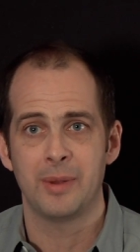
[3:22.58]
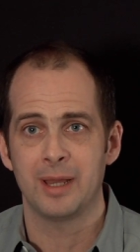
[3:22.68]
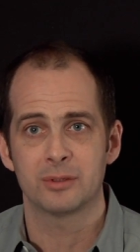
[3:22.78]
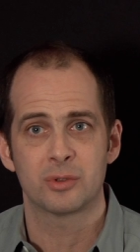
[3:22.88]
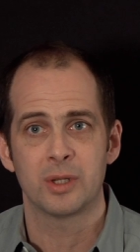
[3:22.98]

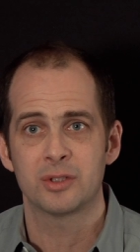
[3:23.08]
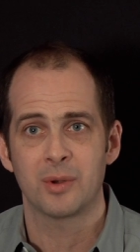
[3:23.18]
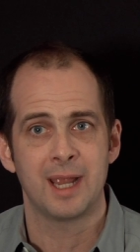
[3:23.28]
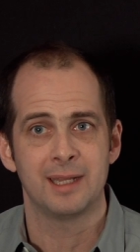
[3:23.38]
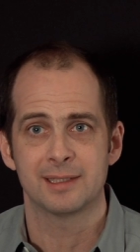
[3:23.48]
about toy
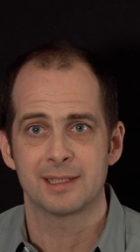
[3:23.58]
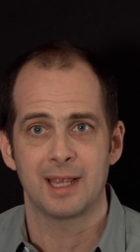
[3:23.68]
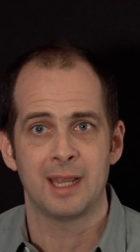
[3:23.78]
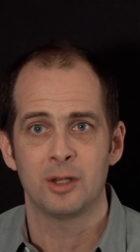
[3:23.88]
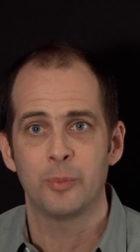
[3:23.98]
trains
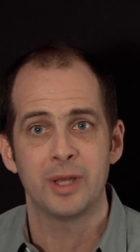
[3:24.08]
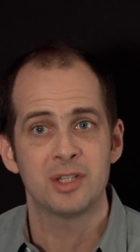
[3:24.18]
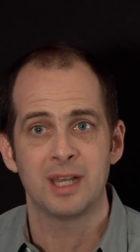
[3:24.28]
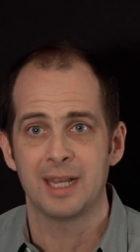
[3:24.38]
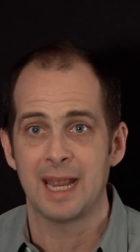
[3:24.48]
and you're
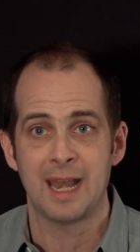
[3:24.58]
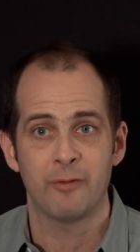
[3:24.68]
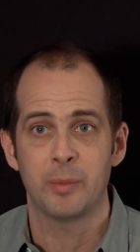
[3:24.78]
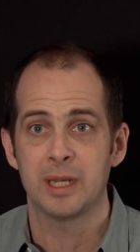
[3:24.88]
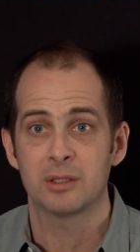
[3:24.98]
pitching it and
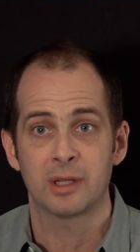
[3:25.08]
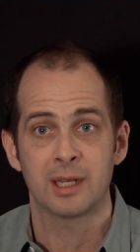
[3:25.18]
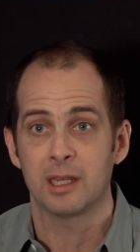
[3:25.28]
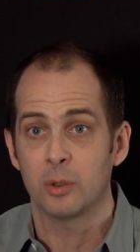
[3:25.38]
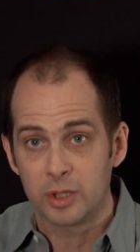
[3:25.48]
everybody's
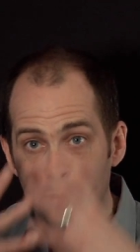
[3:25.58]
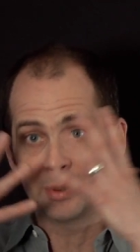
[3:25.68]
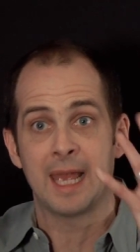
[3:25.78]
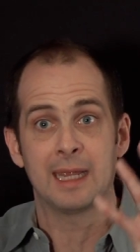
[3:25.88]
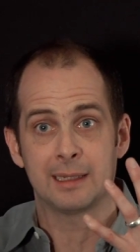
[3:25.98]
looking at you with a
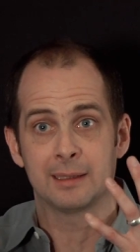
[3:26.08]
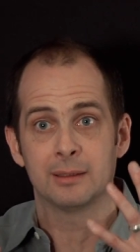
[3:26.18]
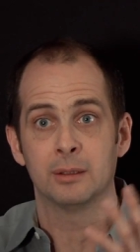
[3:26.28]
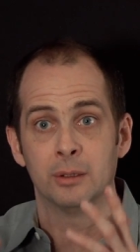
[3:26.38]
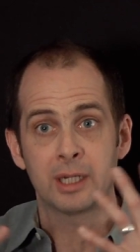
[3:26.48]
blank
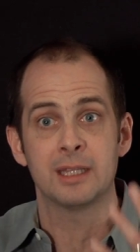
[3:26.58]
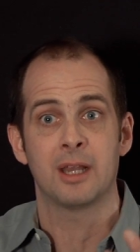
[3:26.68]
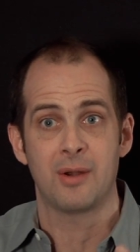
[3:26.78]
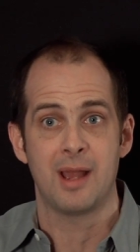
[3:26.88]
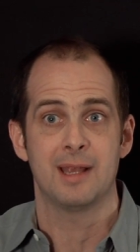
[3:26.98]
look in
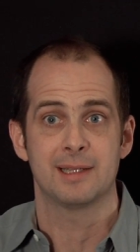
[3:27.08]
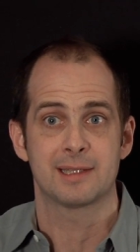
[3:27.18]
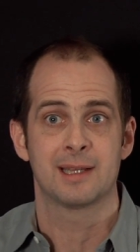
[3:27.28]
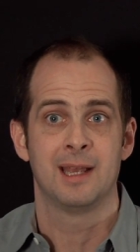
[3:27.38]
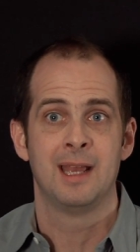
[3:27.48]
their
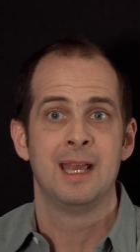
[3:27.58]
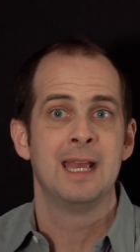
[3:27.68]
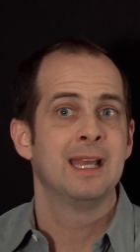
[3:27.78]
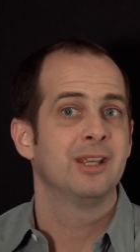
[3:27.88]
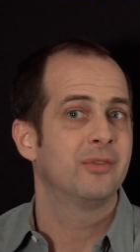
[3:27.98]
eyes,
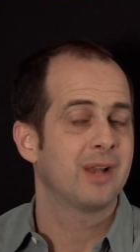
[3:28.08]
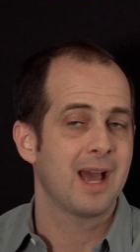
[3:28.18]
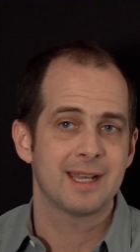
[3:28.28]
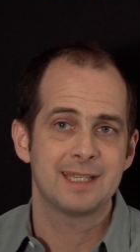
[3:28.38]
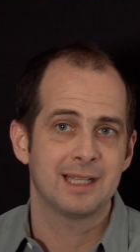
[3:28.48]

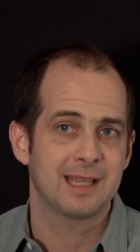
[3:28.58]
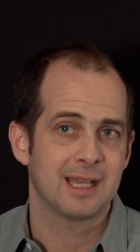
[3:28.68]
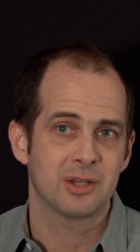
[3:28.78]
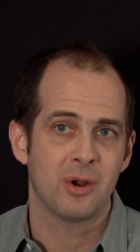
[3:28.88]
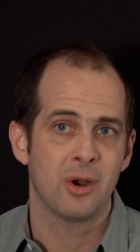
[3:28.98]
got to take
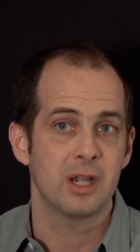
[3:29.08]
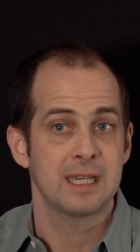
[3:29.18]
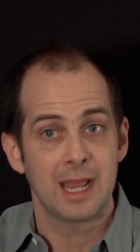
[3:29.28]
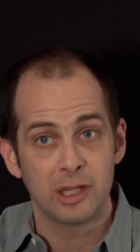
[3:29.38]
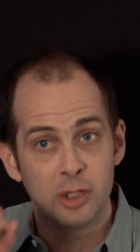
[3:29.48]
that to
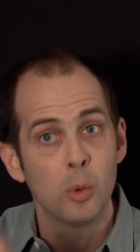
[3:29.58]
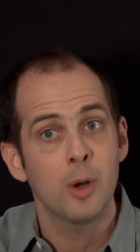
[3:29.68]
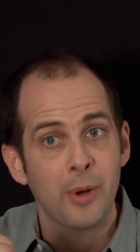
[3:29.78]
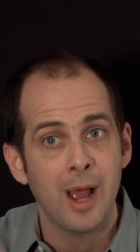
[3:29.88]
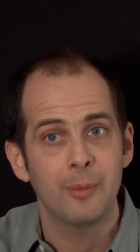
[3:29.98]
heart. Now, you
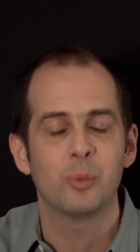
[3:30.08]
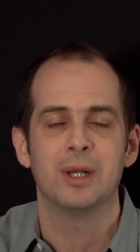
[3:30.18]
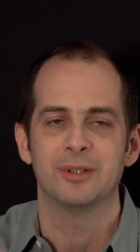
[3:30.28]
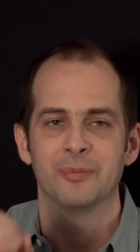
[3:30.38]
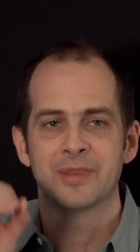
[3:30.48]
are probably,
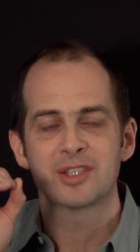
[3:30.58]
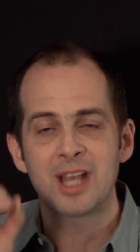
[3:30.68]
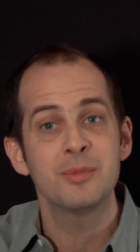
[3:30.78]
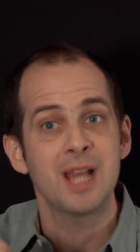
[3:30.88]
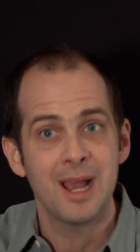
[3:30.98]
well, no,
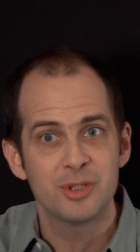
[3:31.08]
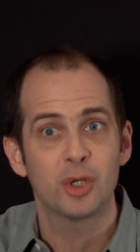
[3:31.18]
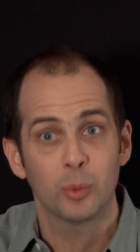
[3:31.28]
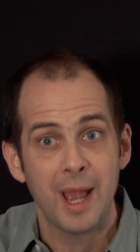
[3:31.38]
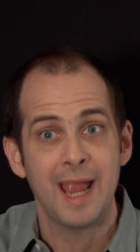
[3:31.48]
sometimes
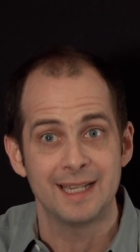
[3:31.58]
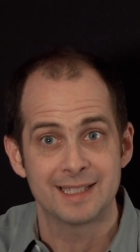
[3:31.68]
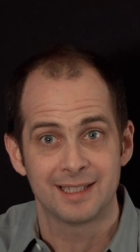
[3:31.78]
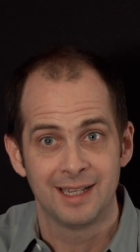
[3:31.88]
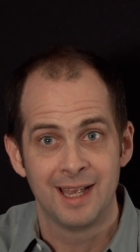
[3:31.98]
you're right.